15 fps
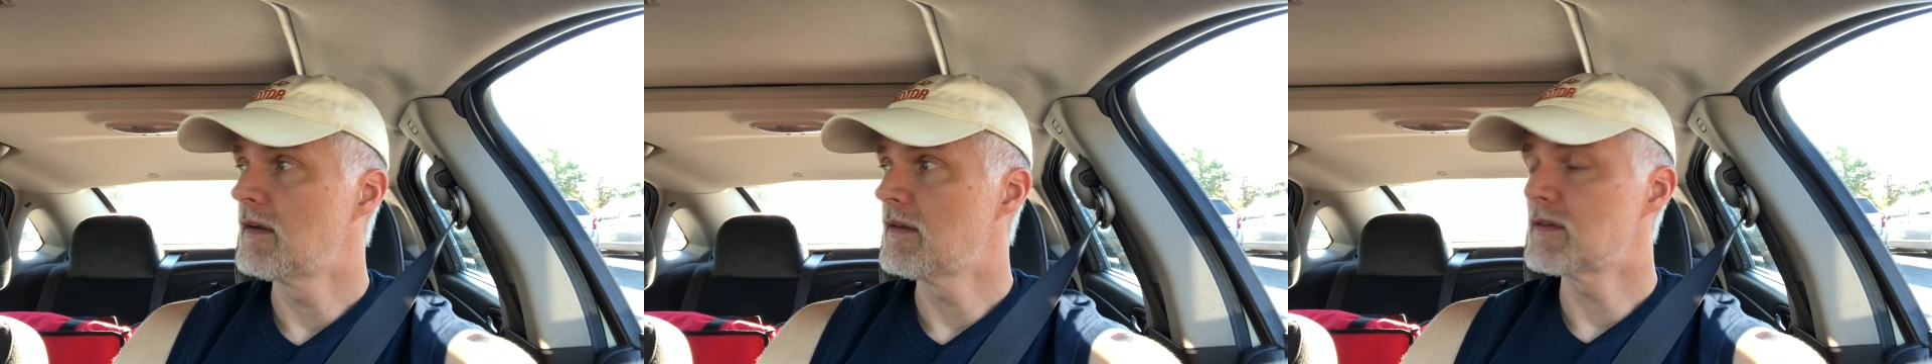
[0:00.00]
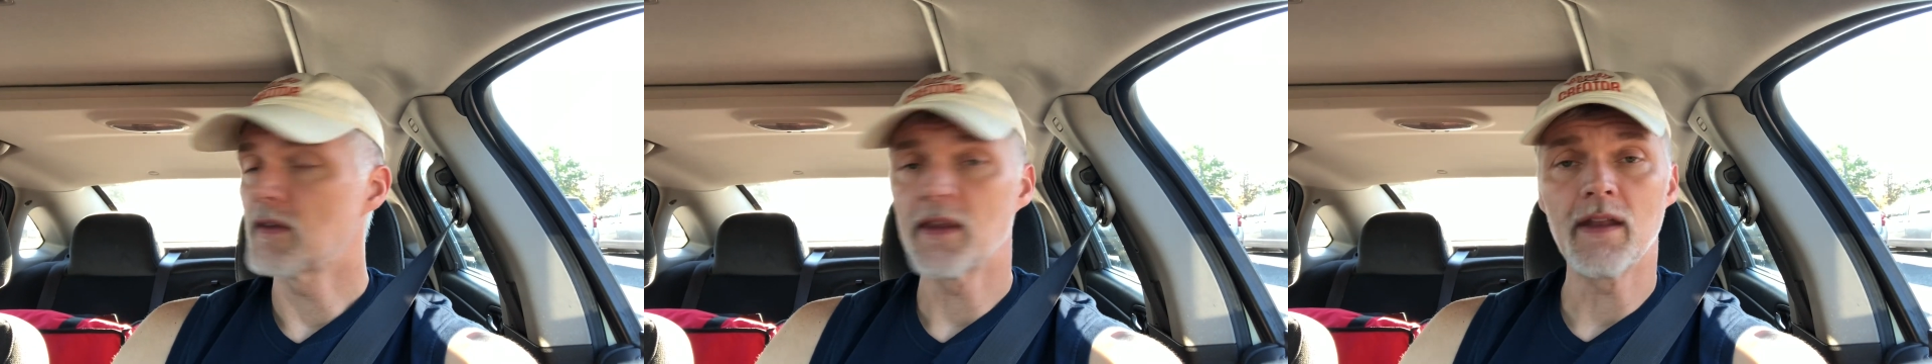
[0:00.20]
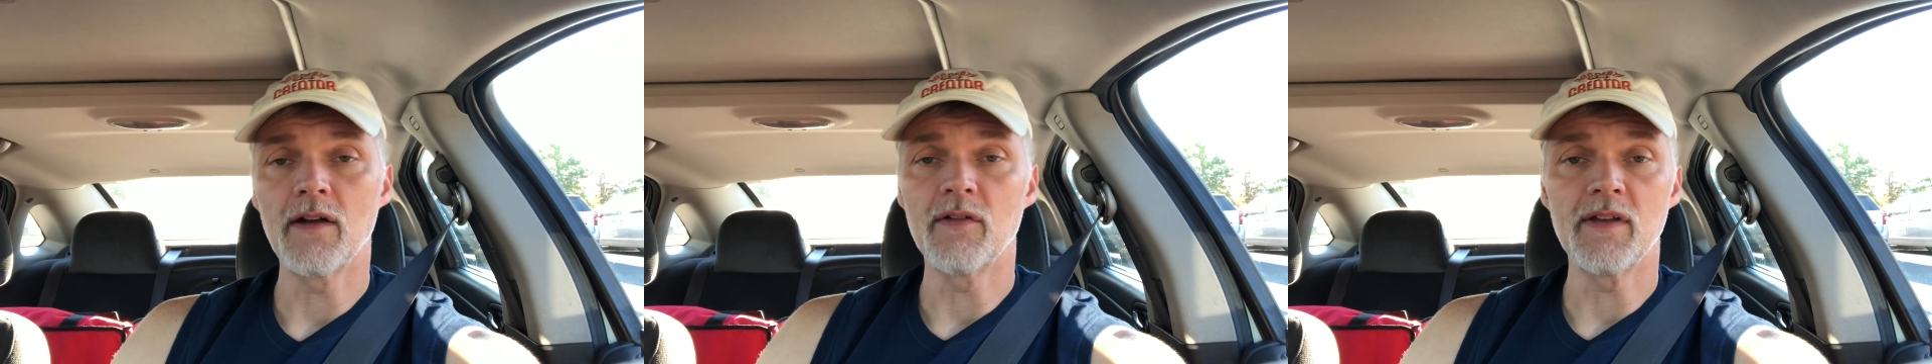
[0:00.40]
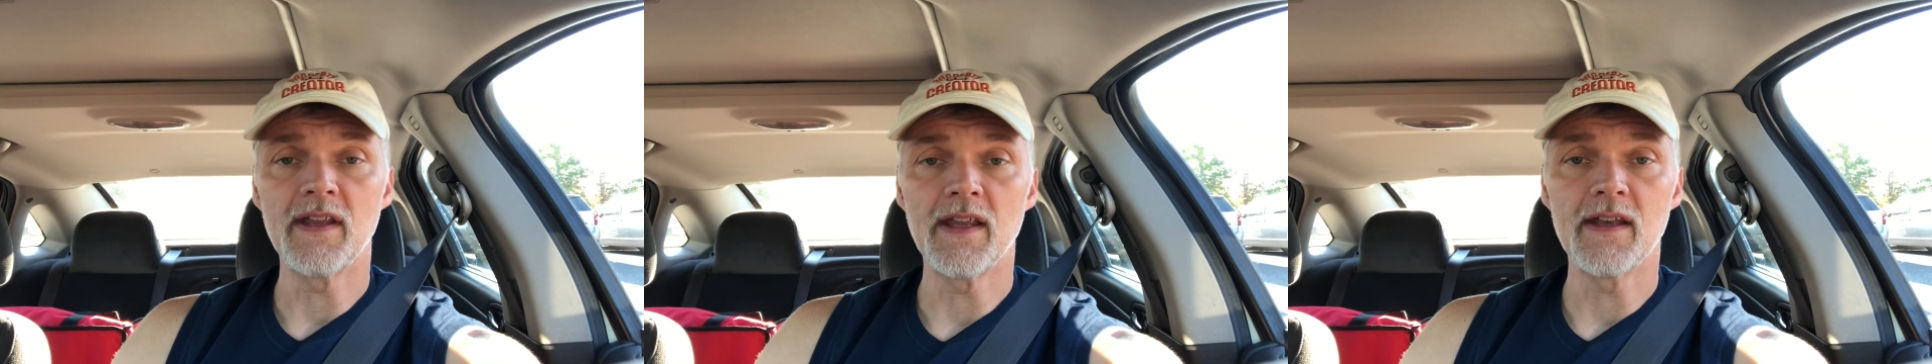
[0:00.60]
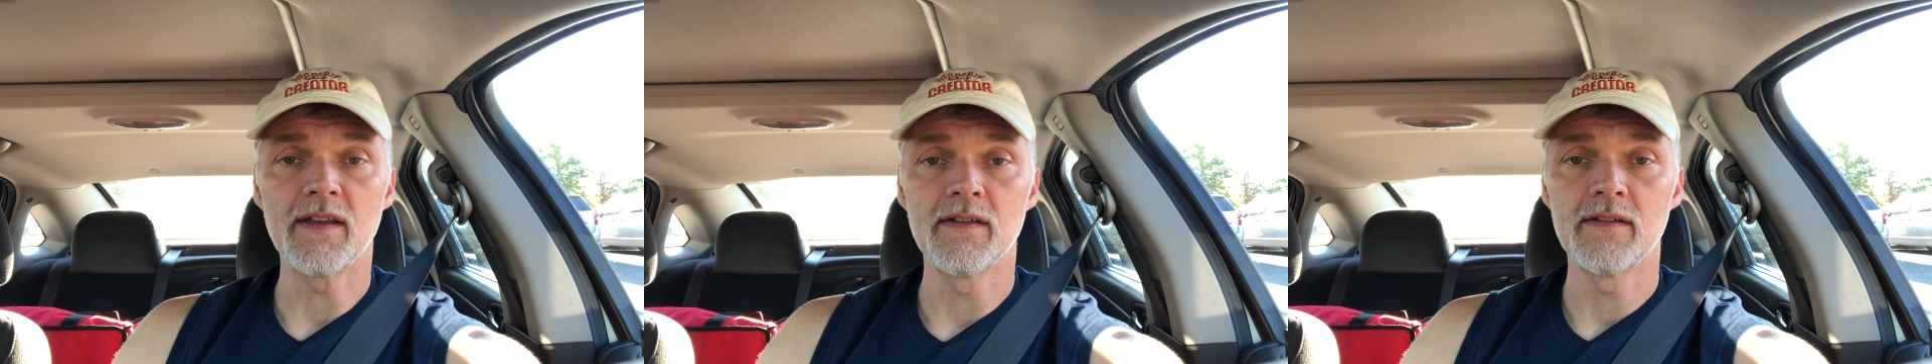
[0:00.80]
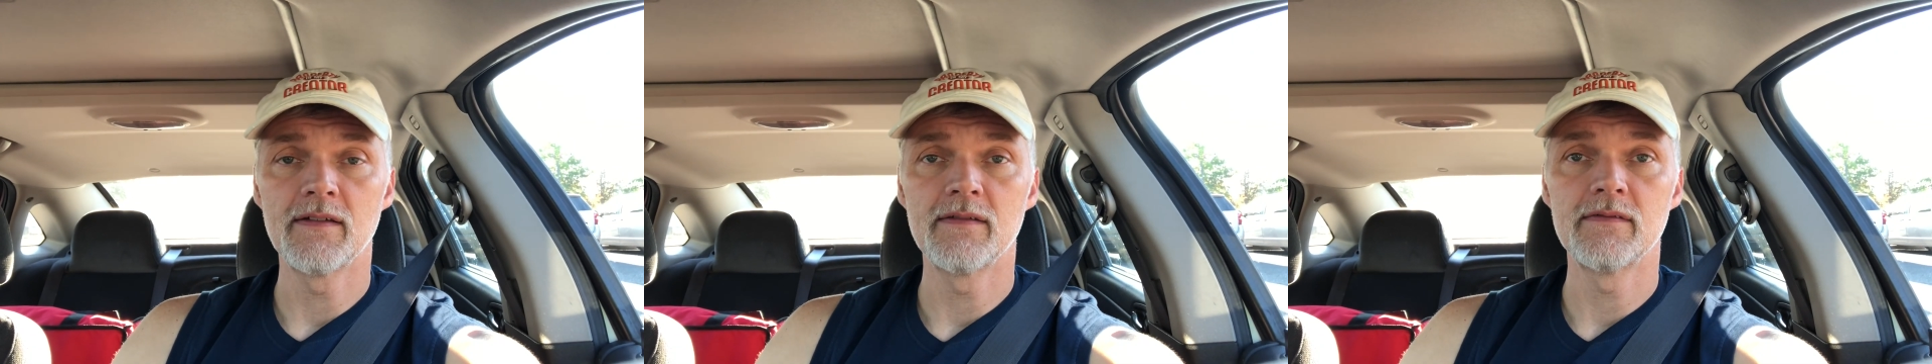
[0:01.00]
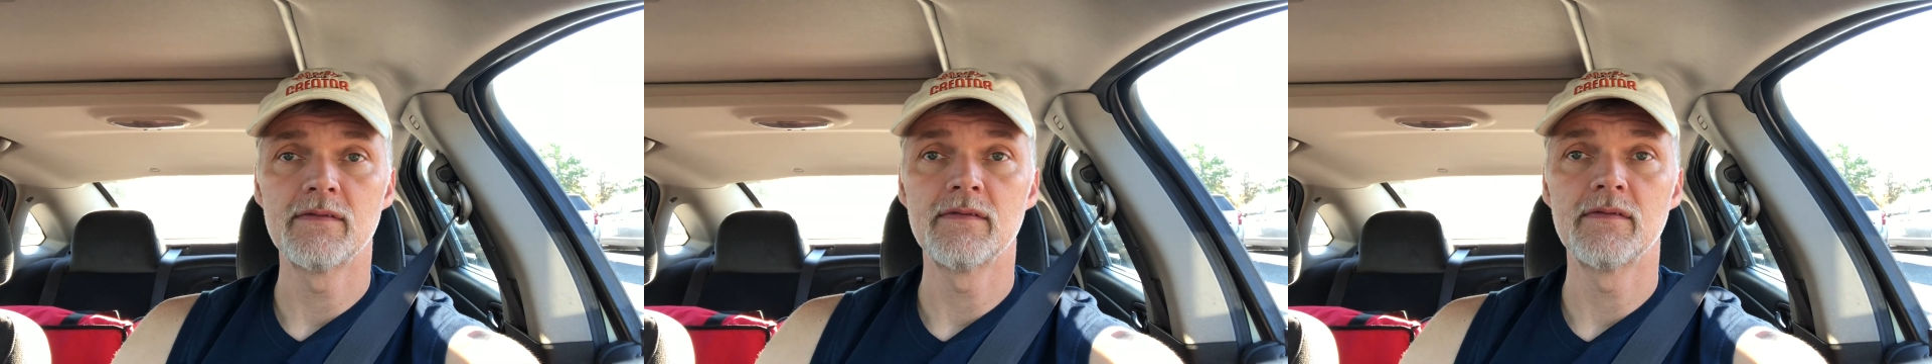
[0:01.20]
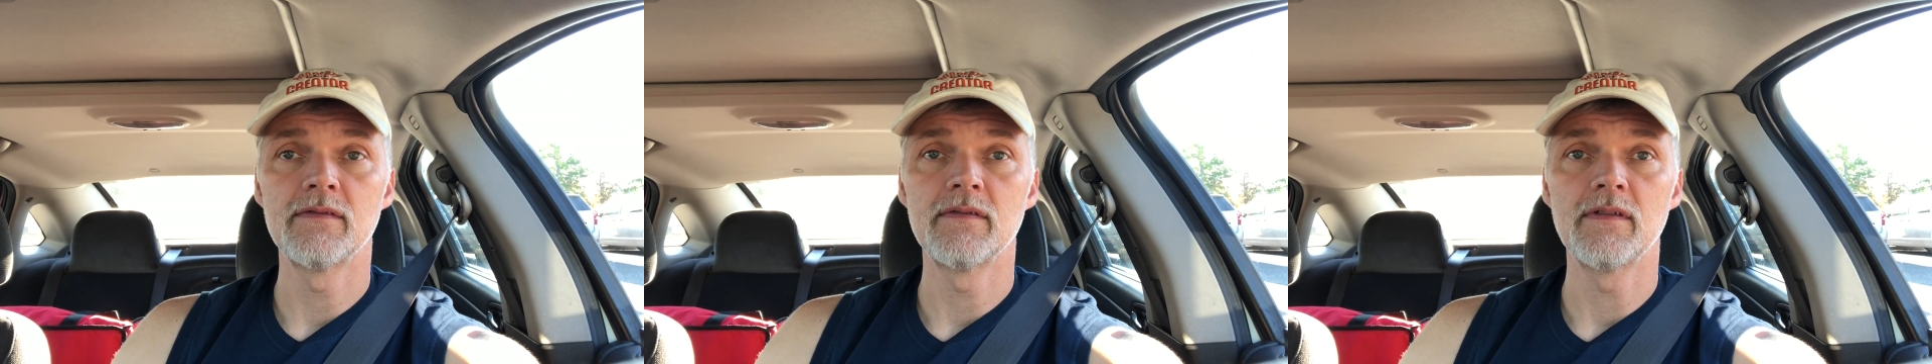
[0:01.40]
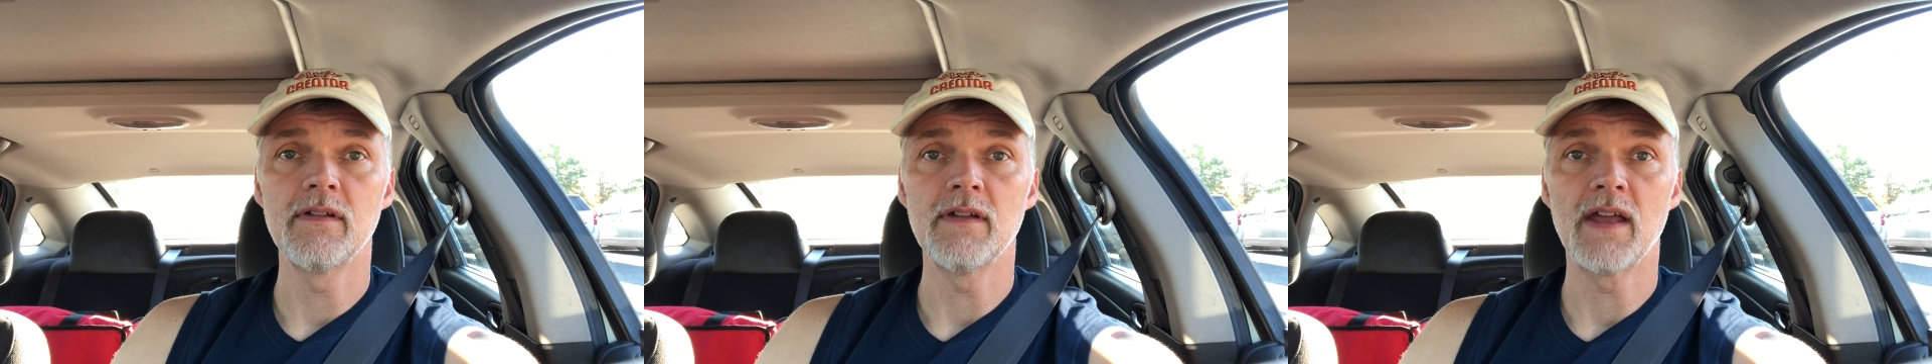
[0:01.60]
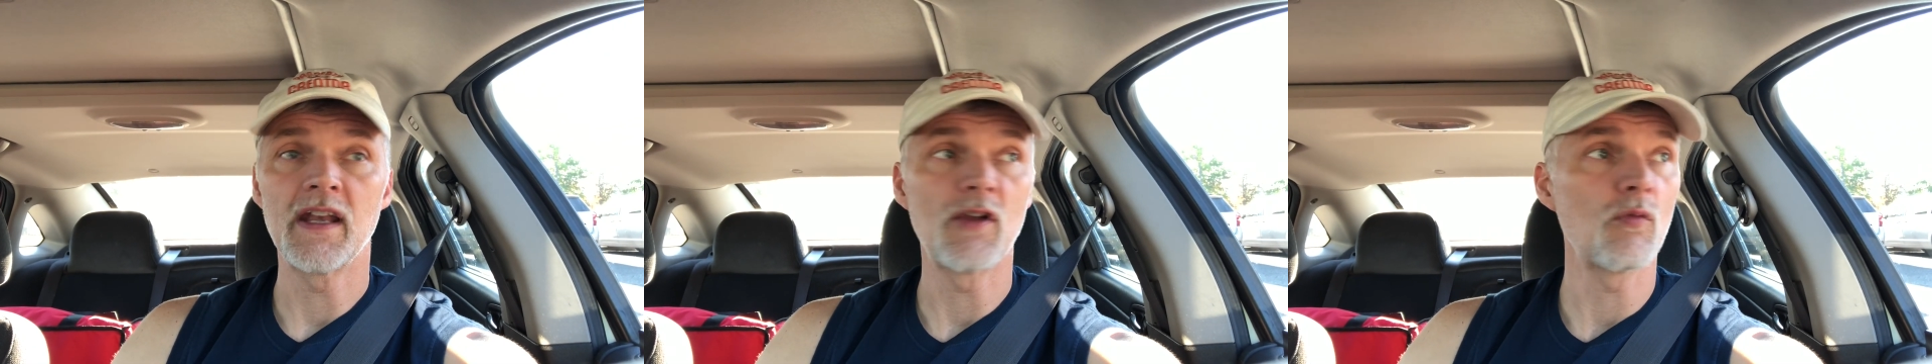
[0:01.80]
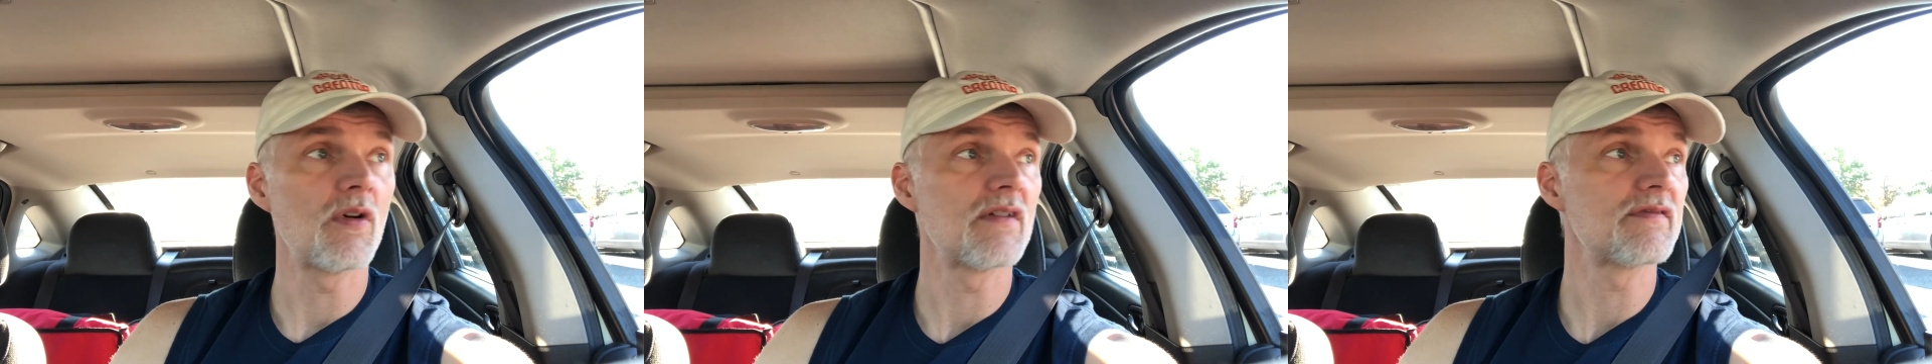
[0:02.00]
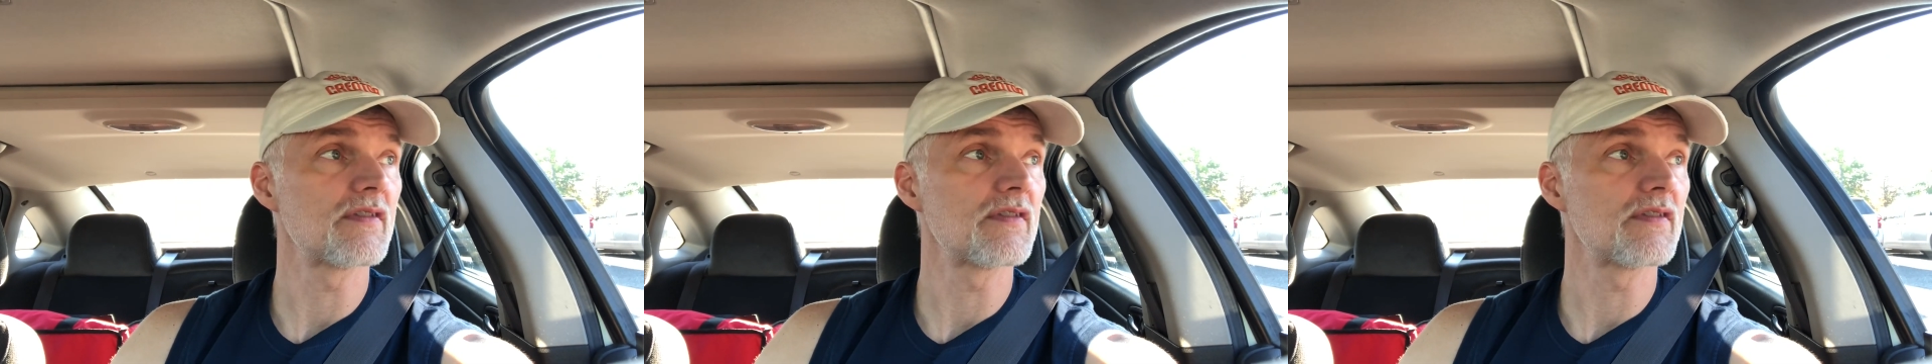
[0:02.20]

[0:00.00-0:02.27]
So they don't need anyone